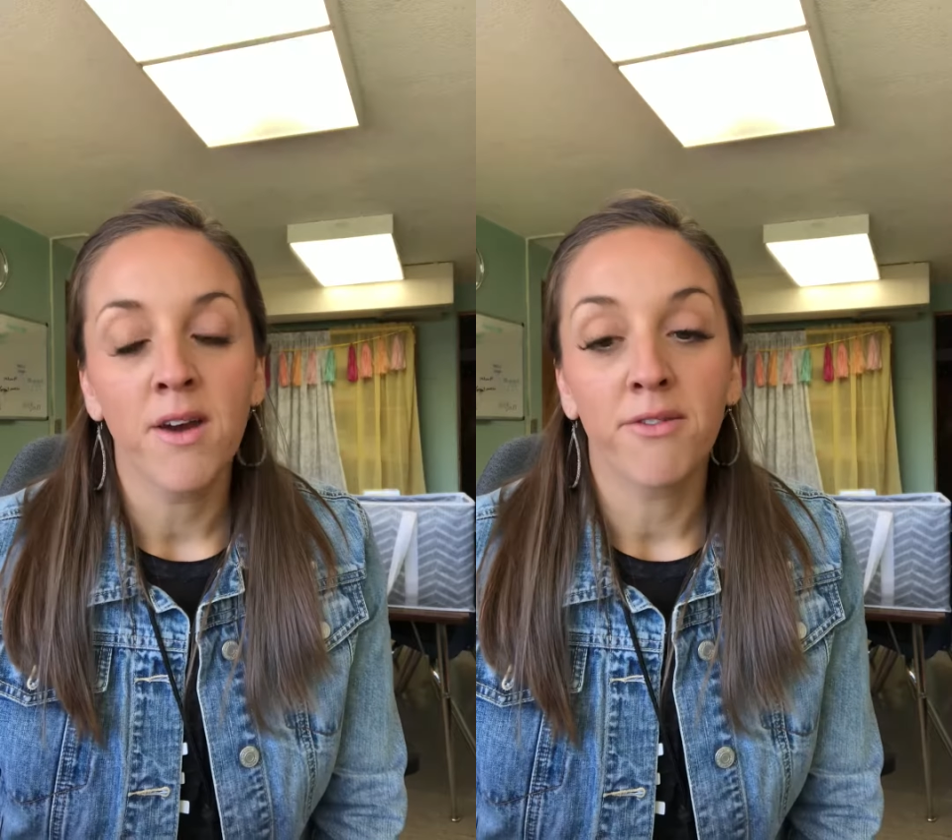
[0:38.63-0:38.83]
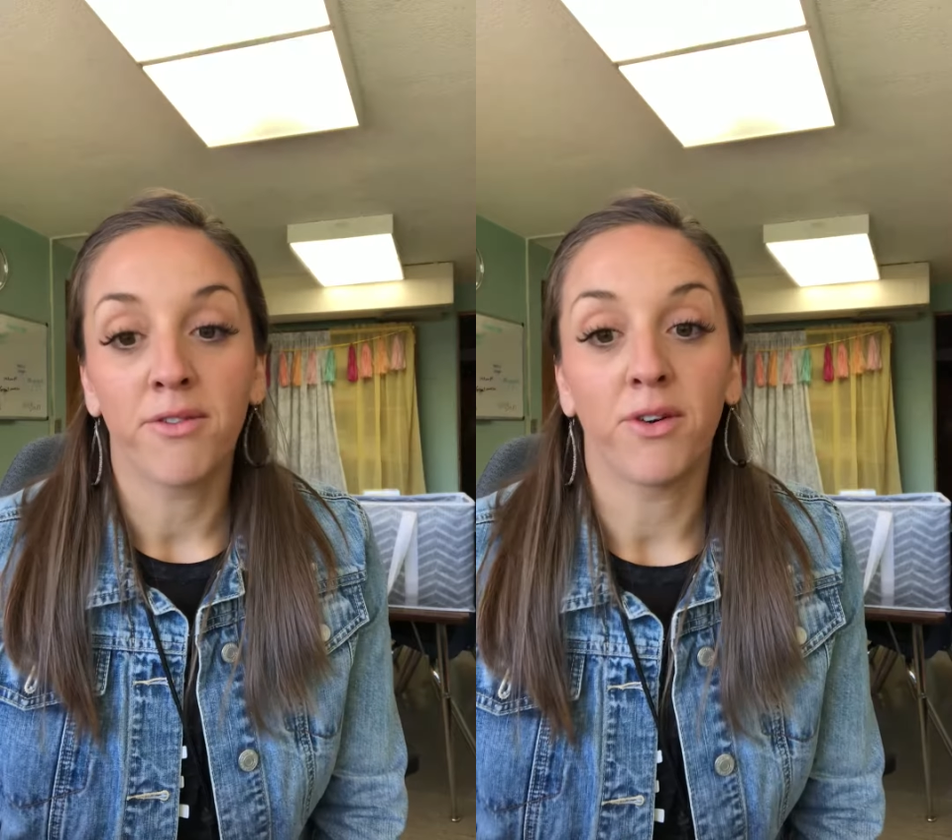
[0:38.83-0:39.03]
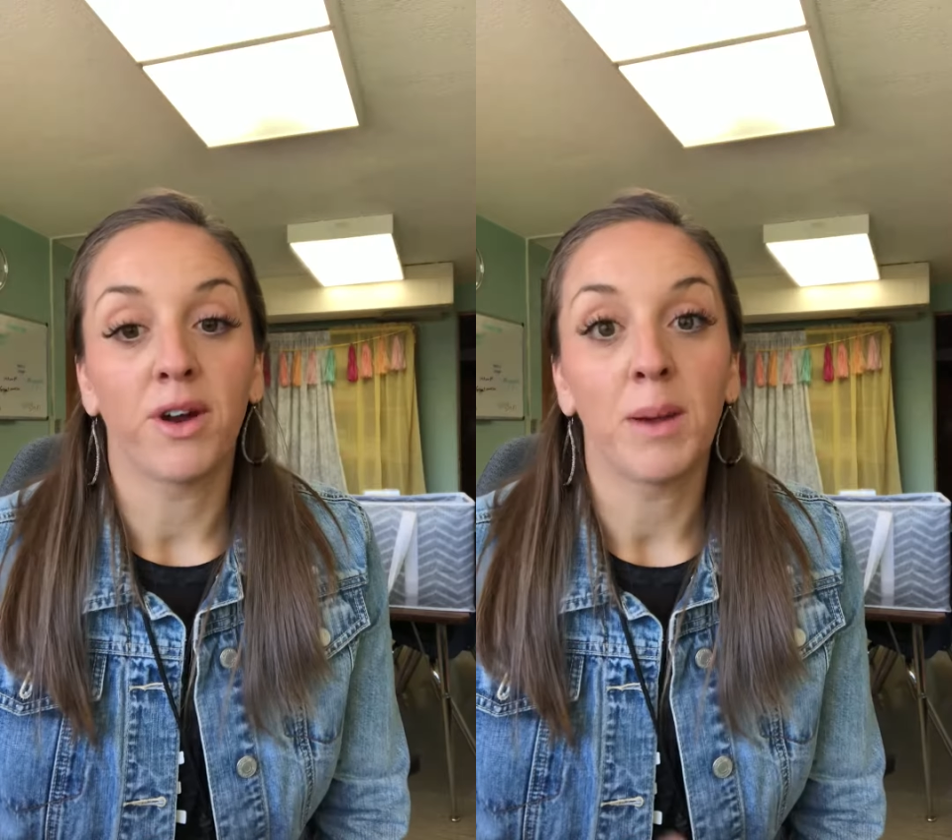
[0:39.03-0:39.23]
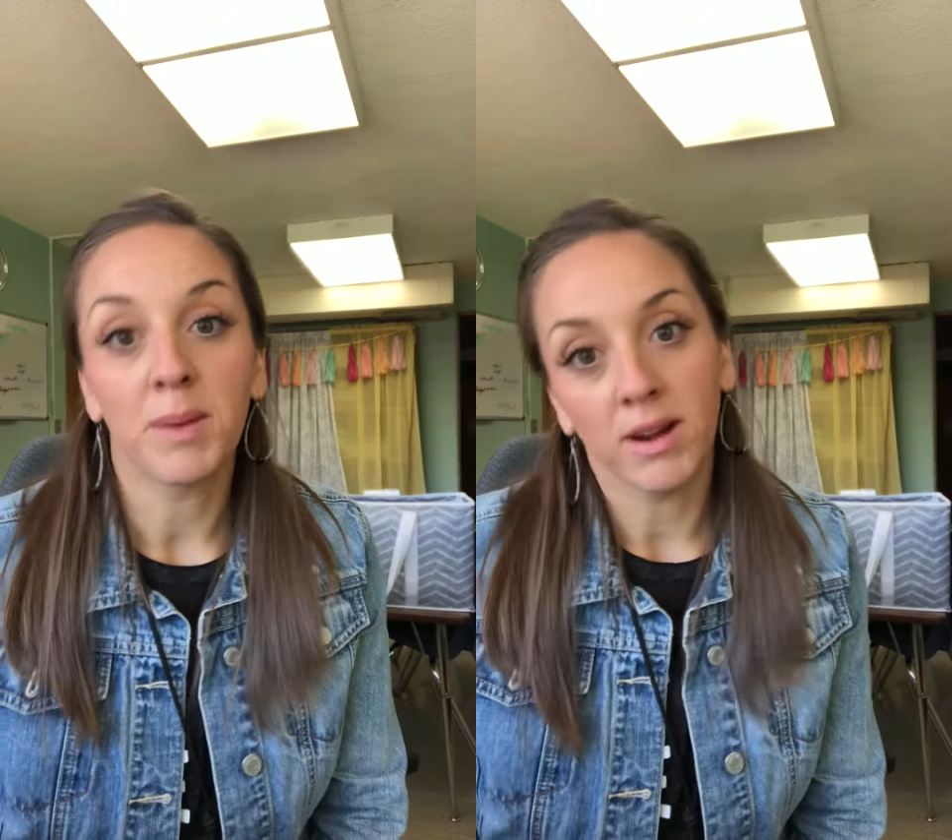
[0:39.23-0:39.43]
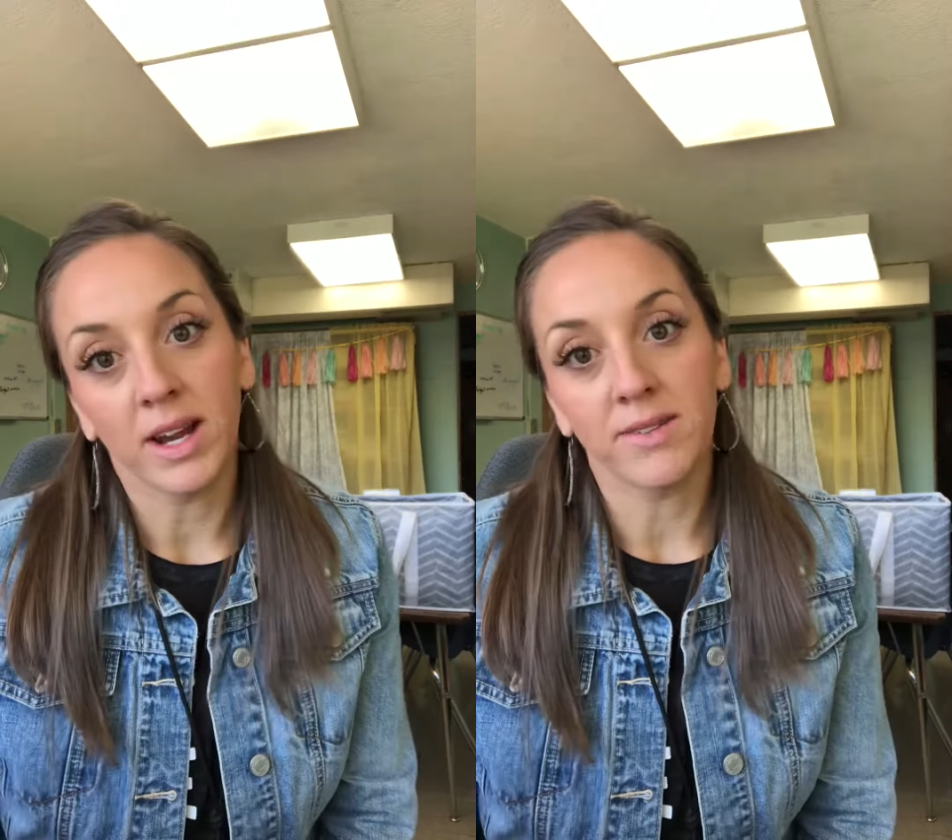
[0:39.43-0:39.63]
for a
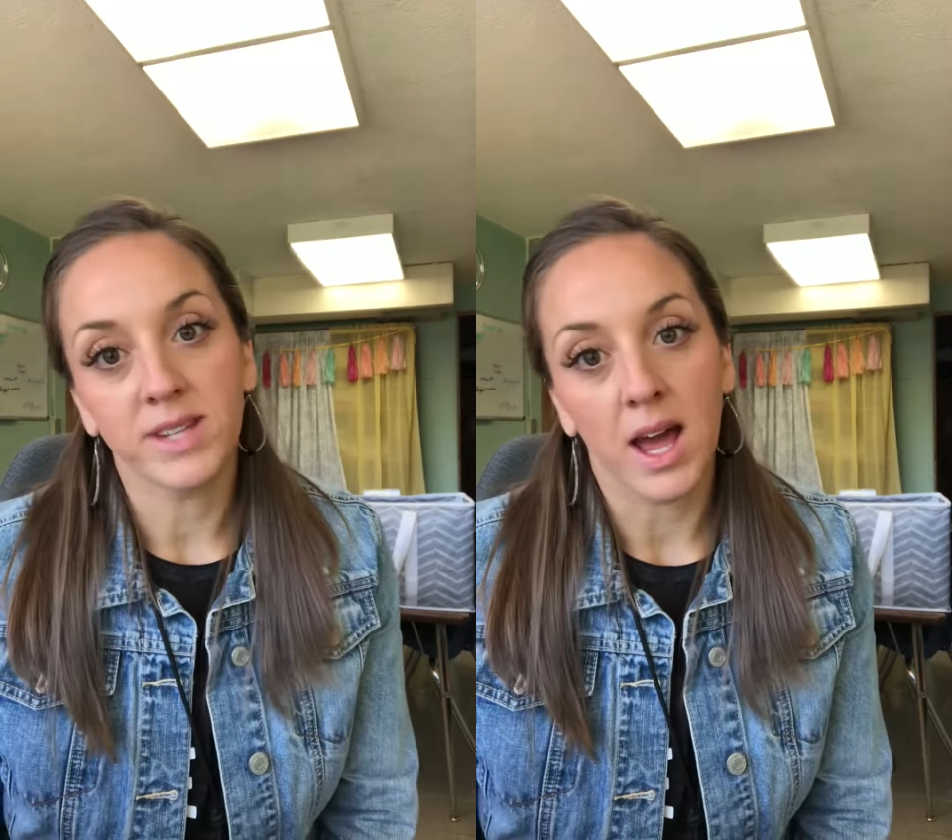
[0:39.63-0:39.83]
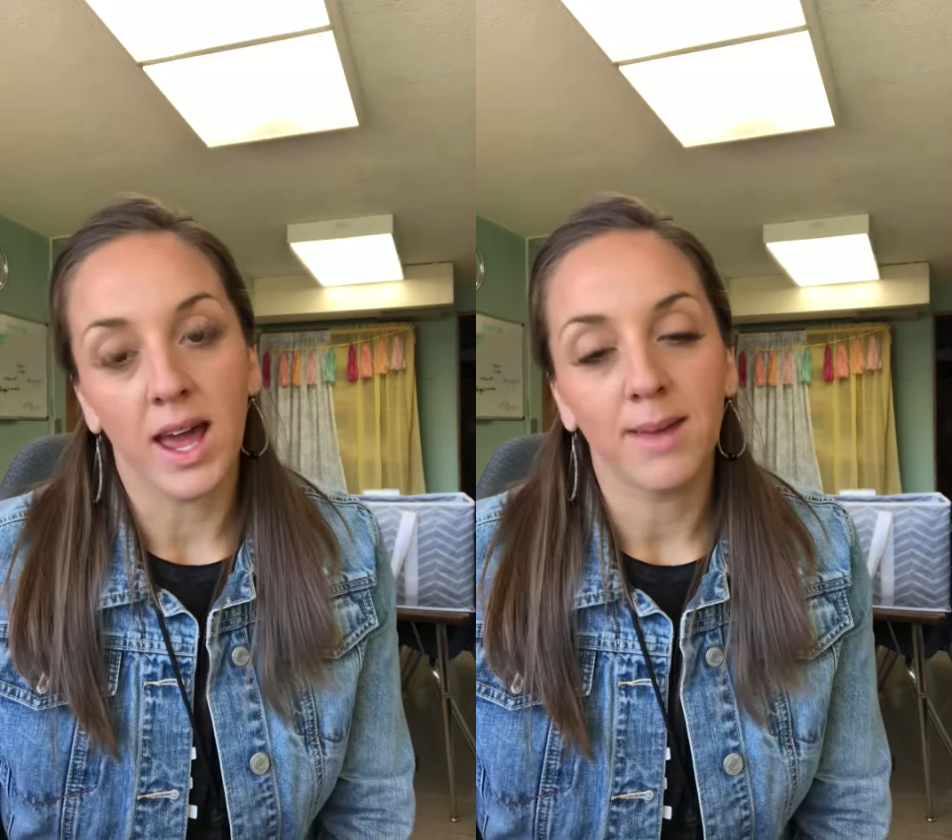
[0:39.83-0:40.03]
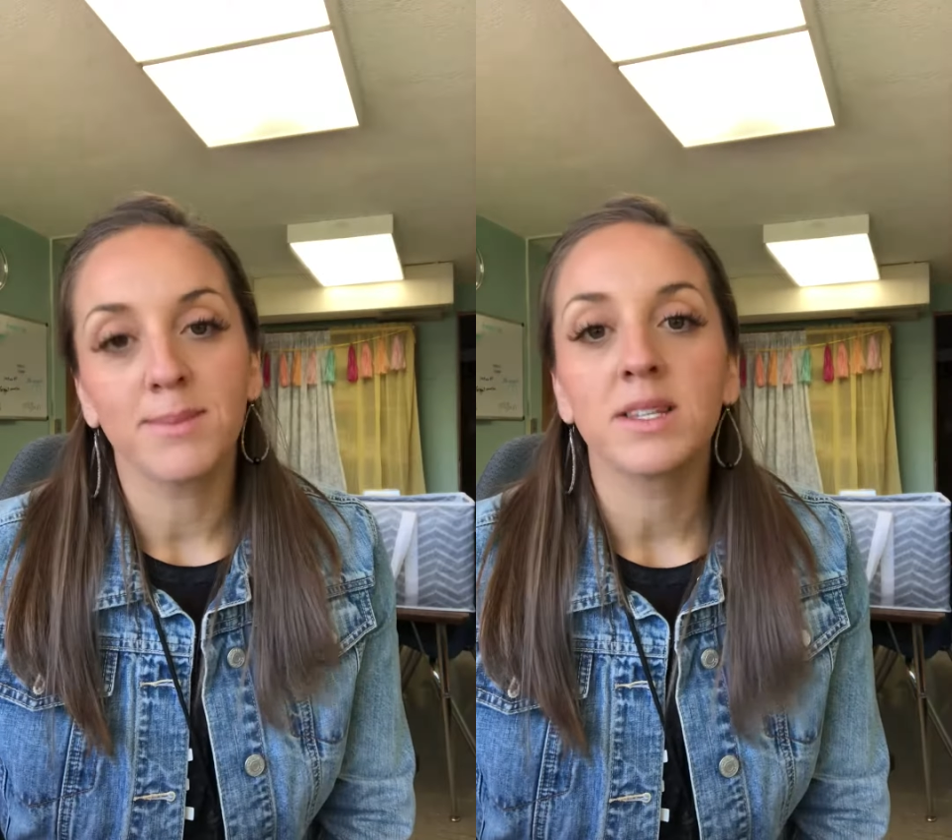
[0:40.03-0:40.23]
period of time.